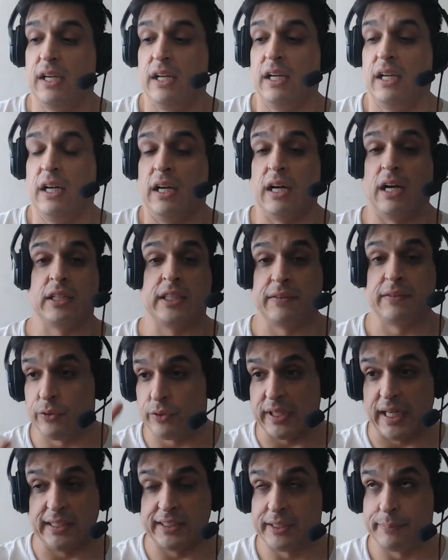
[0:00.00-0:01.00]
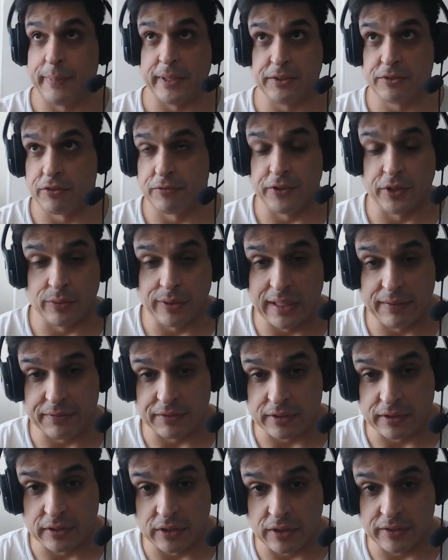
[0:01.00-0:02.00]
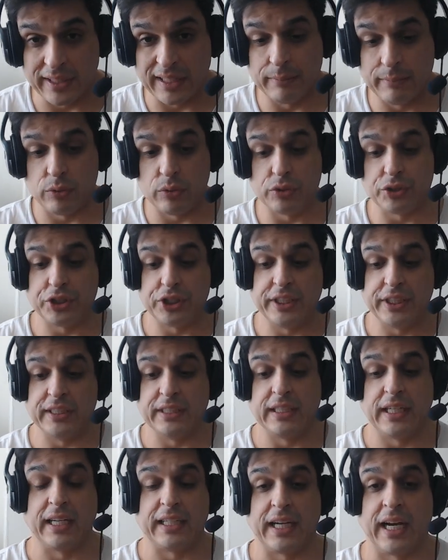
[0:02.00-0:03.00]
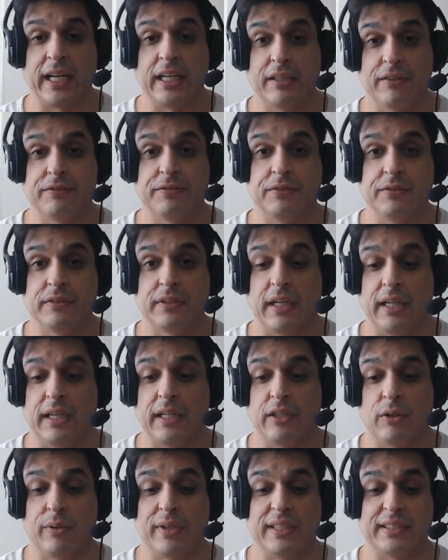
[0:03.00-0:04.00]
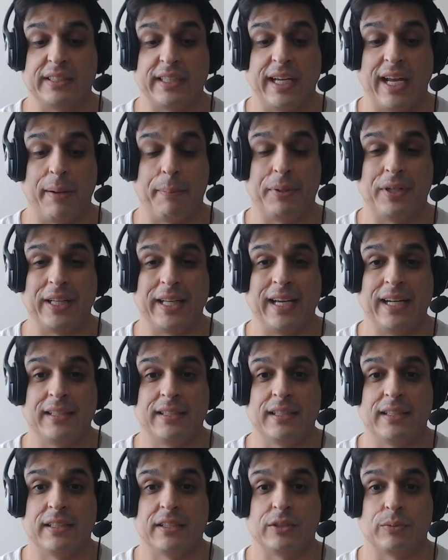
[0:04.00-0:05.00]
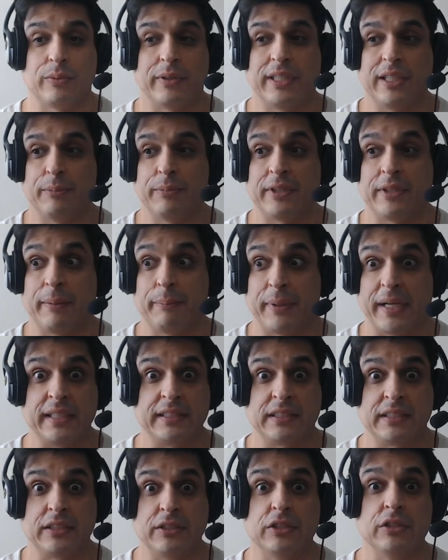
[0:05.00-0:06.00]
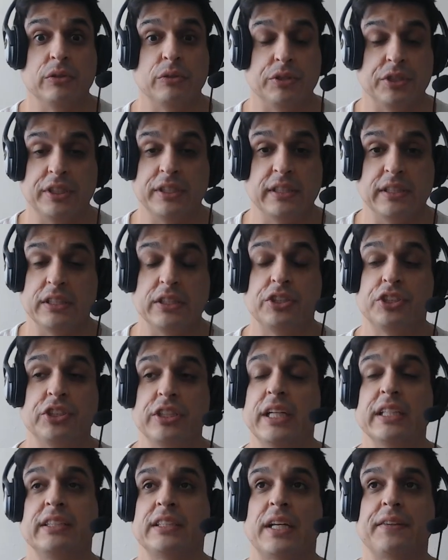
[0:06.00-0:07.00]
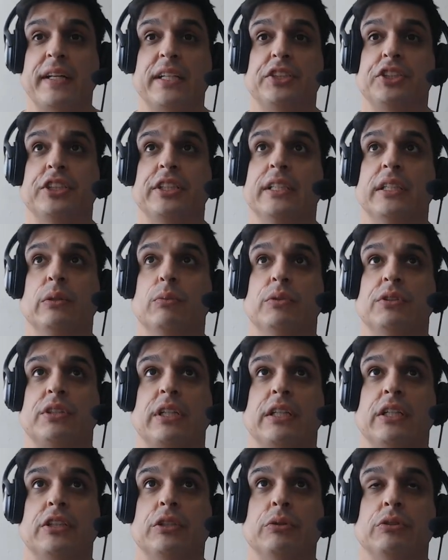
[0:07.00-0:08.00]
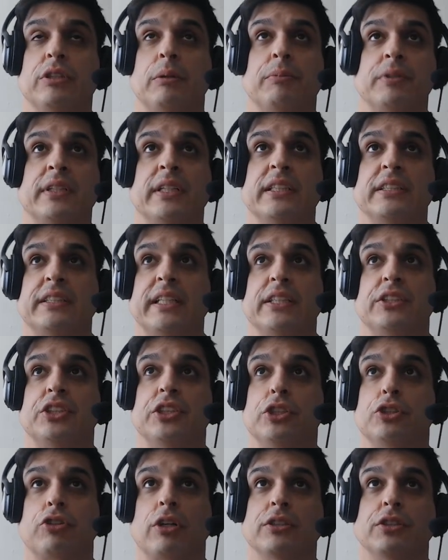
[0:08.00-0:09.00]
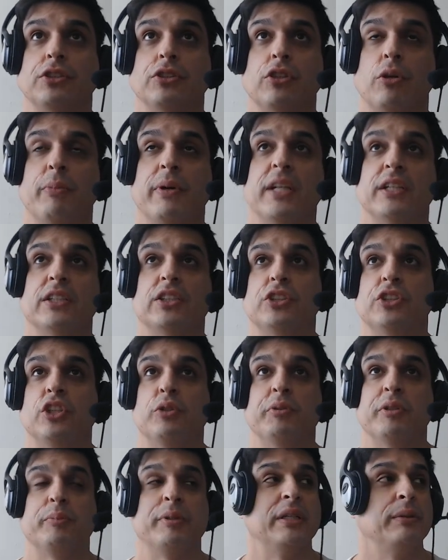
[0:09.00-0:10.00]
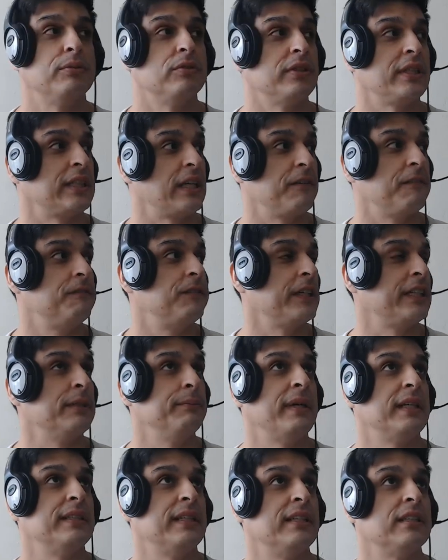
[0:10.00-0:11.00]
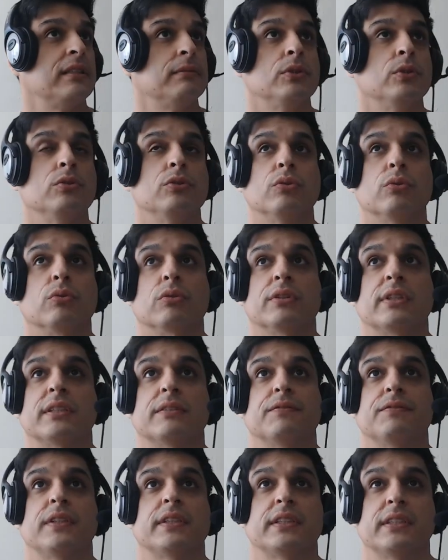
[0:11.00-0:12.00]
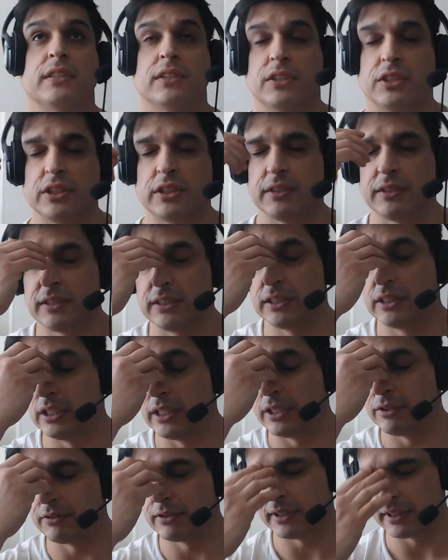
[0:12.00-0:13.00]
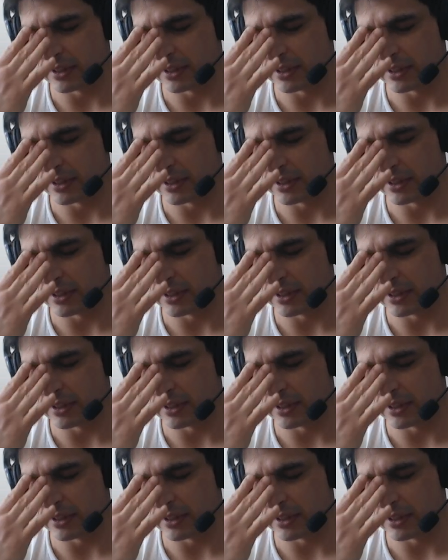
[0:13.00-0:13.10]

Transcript: I'll give you guys the best review ever and all that bullshit. I kind of I don't want to say I planned it this way, but I basically knew she, she it's not that she was going to do something, it's that she trusts so many stupid people, like that fucking Magnetic Moon Tour, that fucking, she literally,